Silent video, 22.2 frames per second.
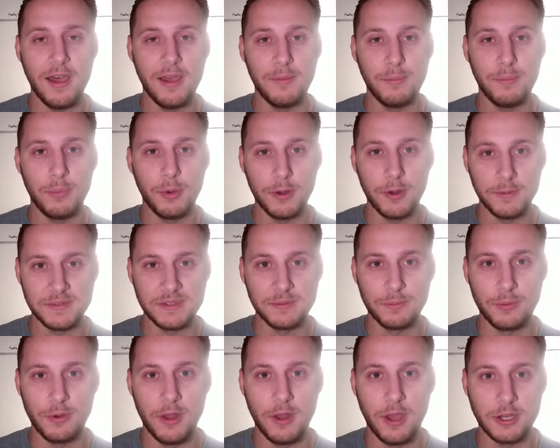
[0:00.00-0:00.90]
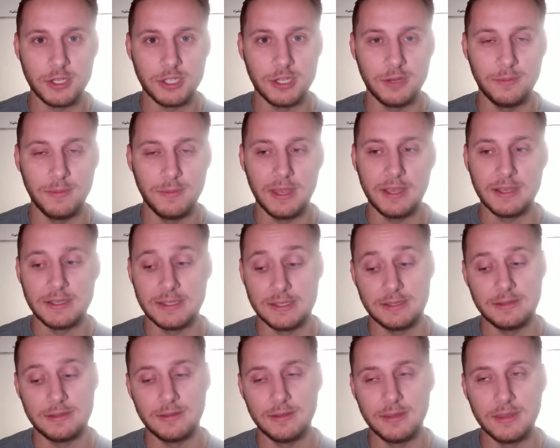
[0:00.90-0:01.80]
put up some production,
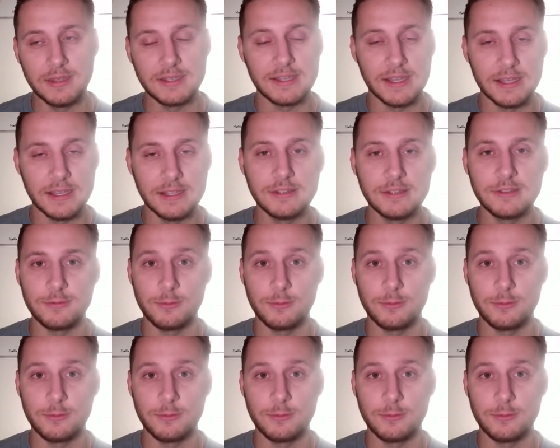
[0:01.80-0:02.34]
because the Sens